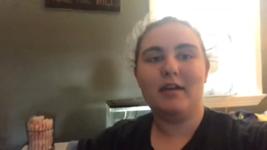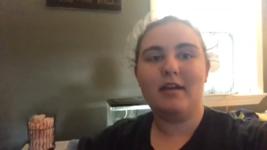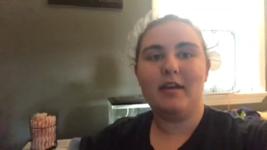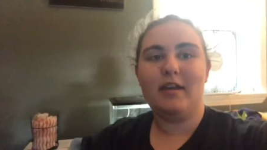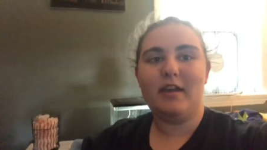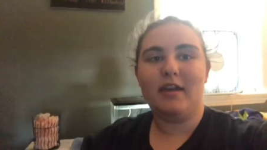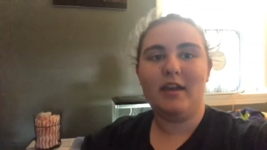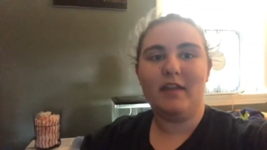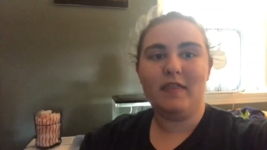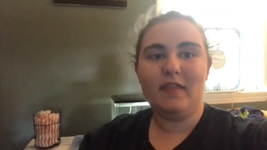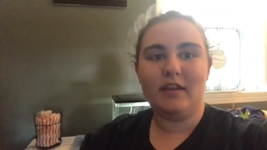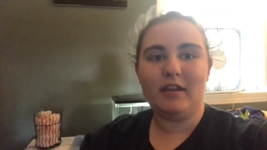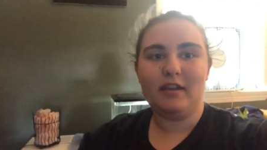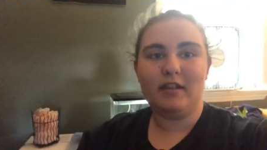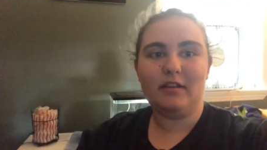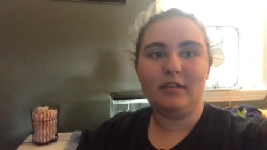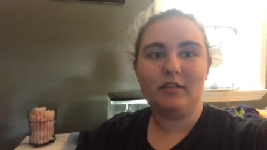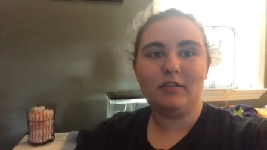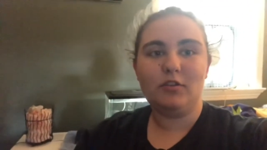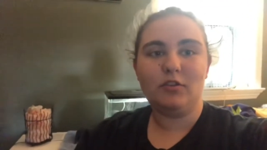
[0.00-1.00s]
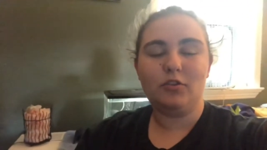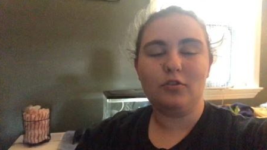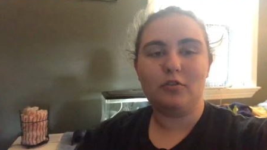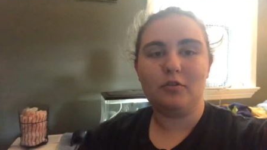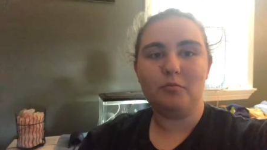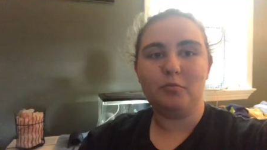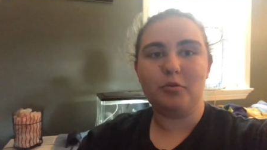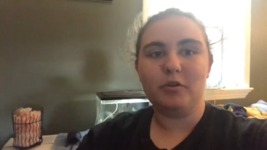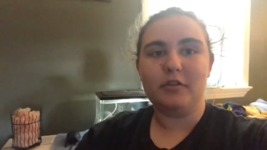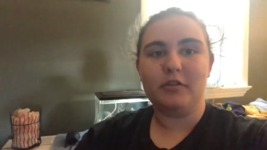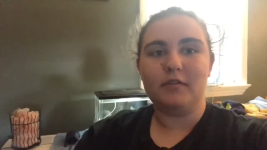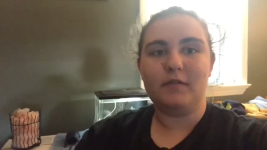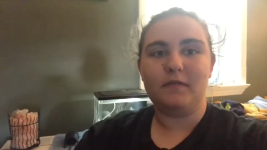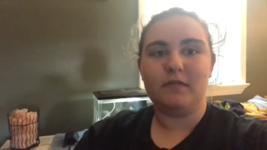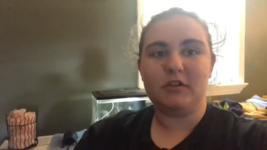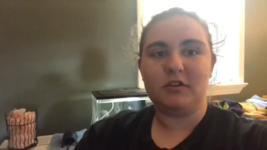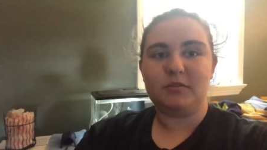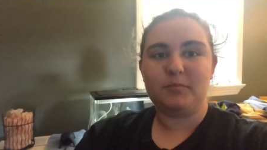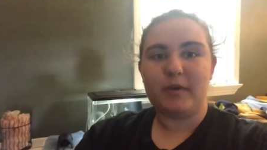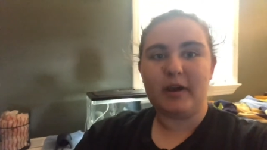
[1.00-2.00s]
and then you can put the
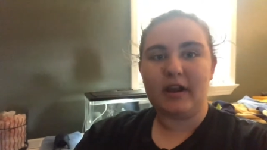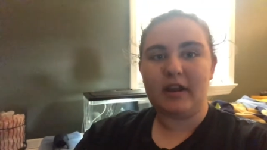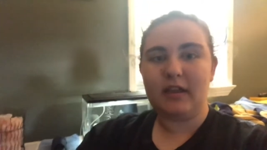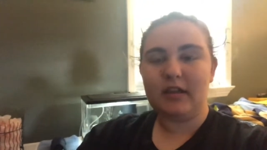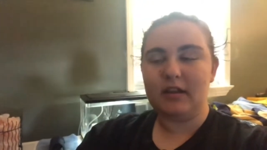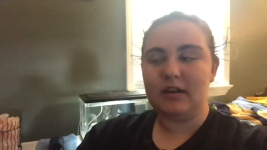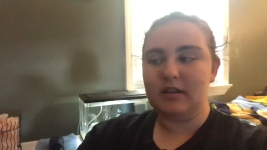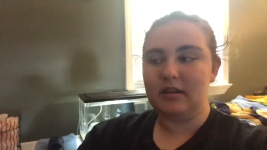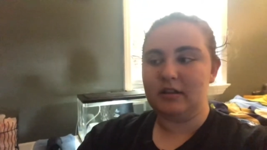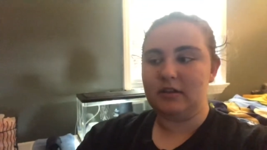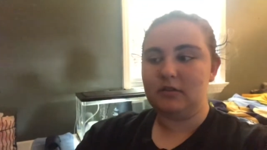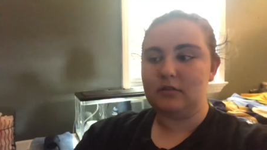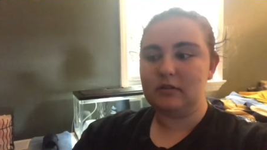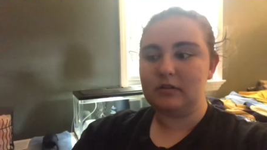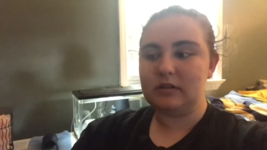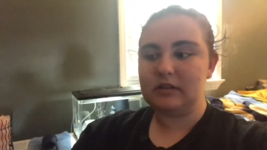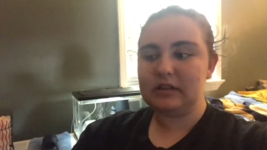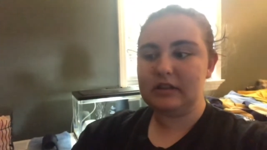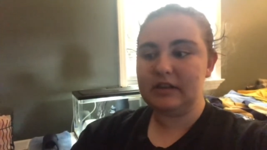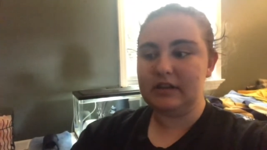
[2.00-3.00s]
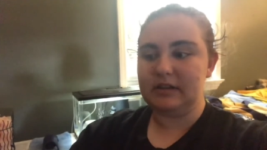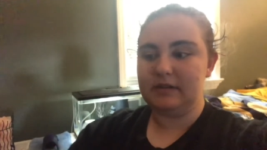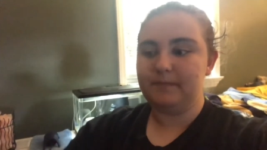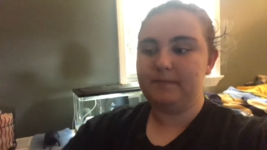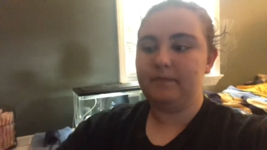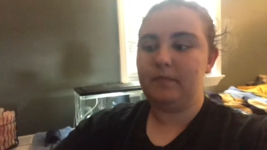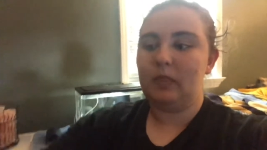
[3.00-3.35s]
fish back in and you can clean it.